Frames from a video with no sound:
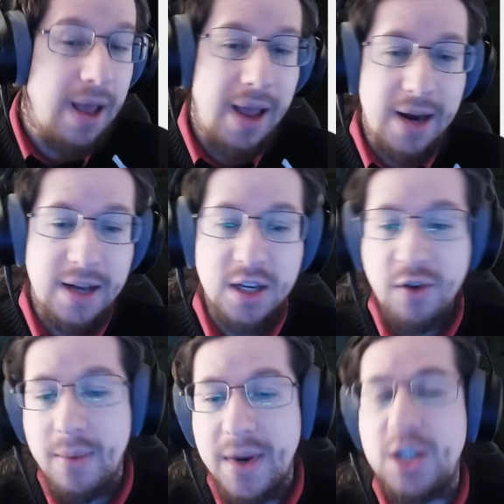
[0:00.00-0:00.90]
And it's a
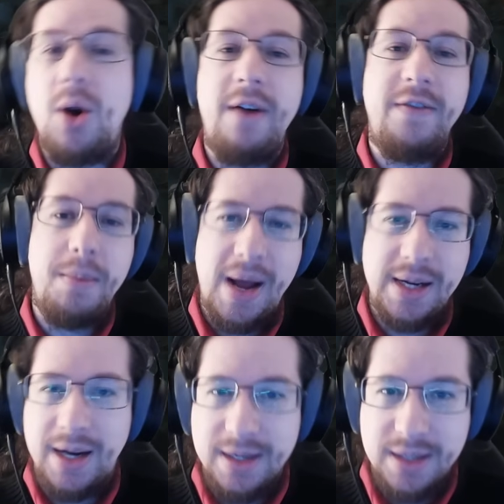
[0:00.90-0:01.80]
great way to show off the
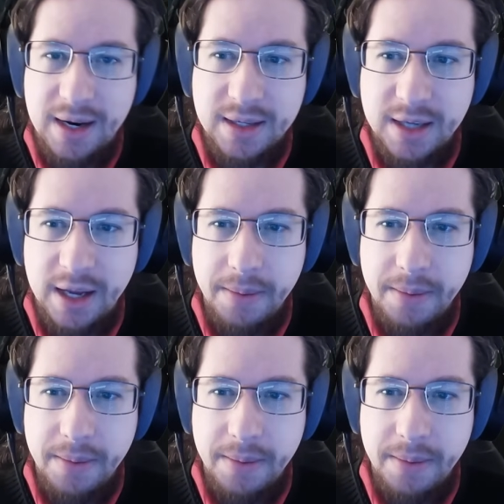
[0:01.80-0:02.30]
Magi Ascendancy.